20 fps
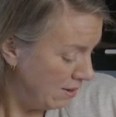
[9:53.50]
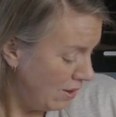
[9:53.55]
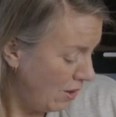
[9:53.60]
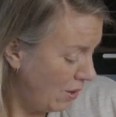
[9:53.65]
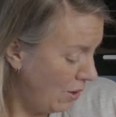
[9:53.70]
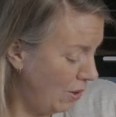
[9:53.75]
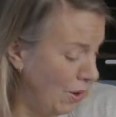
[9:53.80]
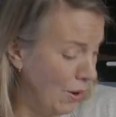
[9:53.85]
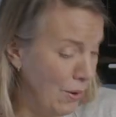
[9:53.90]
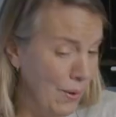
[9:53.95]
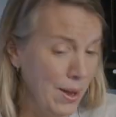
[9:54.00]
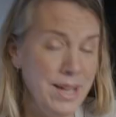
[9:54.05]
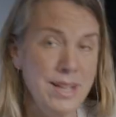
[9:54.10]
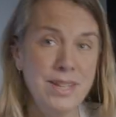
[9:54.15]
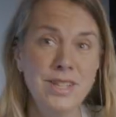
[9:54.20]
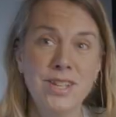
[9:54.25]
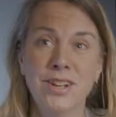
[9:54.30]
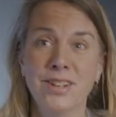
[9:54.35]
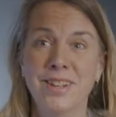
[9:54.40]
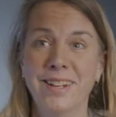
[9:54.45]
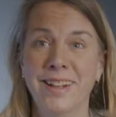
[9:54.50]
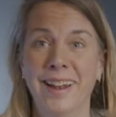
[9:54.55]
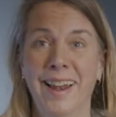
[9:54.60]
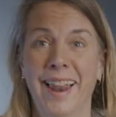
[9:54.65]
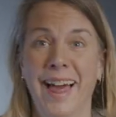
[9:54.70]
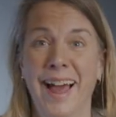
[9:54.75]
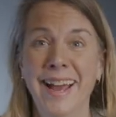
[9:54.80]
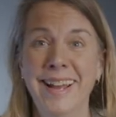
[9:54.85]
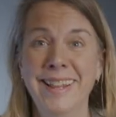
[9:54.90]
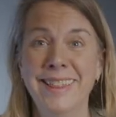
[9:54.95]
Oh, he doesn't
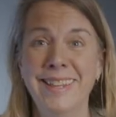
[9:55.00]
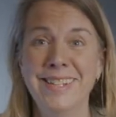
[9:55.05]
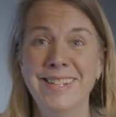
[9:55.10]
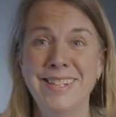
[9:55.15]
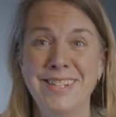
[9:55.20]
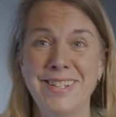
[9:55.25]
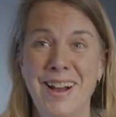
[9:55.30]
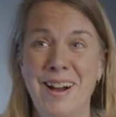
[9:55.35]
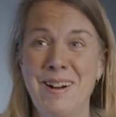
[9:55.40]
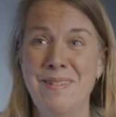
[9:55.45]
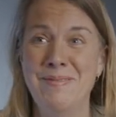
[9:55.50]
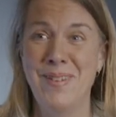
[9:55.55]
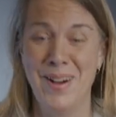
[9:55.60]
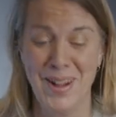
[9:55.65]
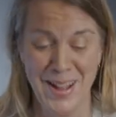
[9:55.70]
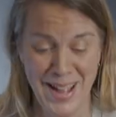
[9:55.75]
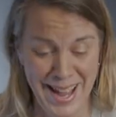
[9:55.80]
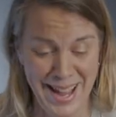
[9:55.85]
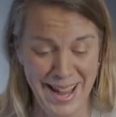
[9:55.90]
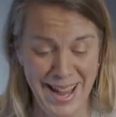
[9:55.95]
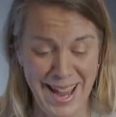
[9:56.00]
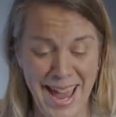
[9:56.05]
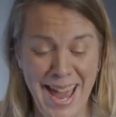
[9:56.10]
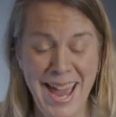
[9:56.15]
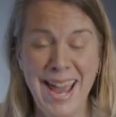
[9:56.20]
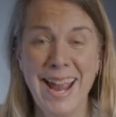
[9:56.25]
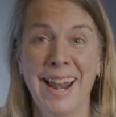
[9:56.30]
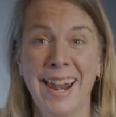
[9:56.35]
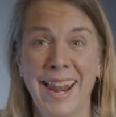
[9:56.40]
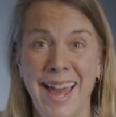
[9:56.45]
like the shop bought.
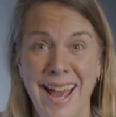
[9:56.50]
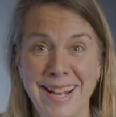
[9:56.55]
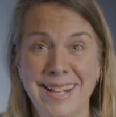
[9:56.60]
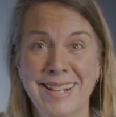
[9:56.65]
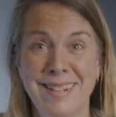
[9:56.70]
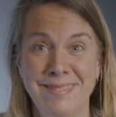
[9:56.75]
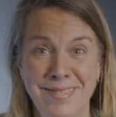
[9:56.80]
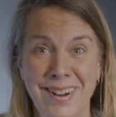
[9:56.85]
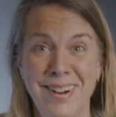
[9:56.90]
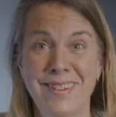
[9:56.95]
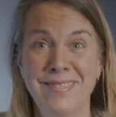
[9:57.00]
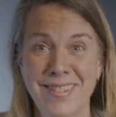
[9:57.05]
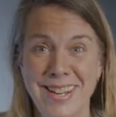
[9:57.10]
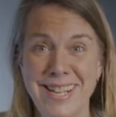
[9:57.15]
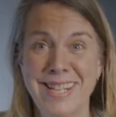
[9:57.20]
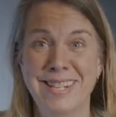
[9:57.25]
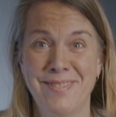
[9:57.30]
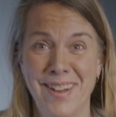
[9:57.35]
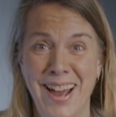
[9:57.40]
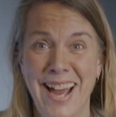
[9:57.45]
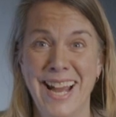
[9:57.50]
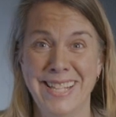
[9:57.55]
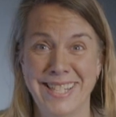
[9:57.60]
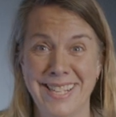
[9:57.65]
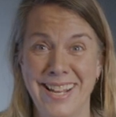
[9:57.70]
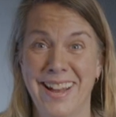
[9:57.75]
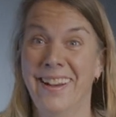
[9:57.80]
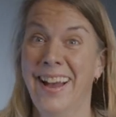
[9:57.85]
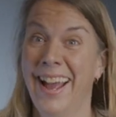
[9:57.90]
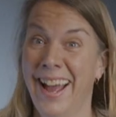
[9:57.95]
He likes Mummy's best,
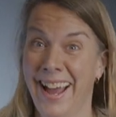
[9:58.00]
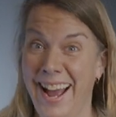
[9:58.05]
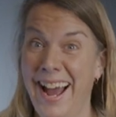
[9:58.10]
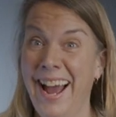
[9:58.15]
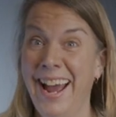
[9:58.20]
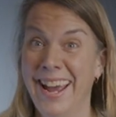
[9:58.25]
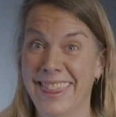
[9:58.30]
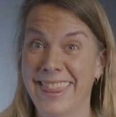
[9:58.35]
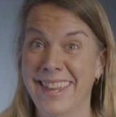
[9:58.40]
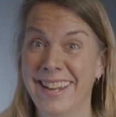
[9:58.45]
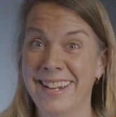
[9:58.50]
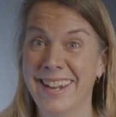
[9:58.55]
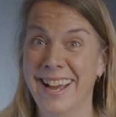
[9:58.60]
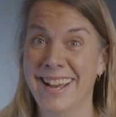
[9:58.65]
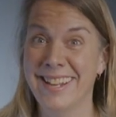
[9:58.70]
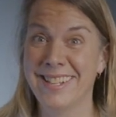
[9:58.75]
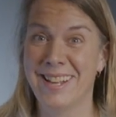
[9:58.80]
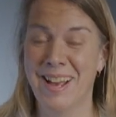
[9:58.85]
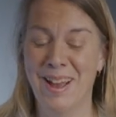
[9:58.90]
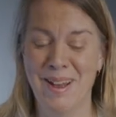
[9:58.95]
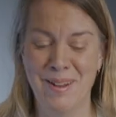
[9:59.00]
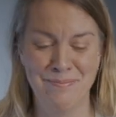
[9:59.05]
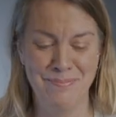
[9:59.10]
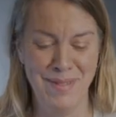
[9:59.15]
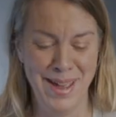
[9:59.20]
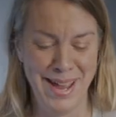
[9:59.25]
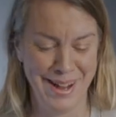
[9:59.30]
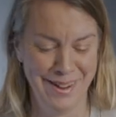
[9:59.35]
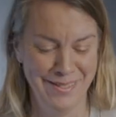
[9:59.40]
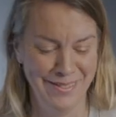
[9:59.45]
so I think that's a
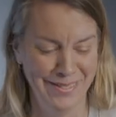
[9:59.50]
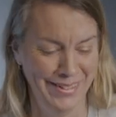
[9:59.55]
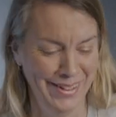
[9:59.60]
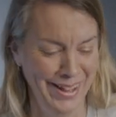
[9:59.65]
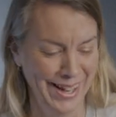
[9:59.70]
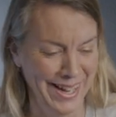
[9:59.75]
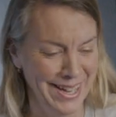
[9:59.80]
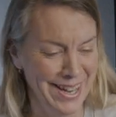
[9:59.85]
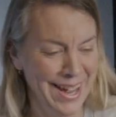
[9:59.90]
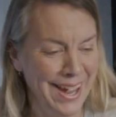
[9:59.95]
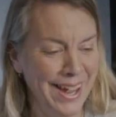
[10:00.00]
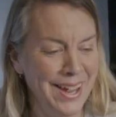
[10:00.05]
big win.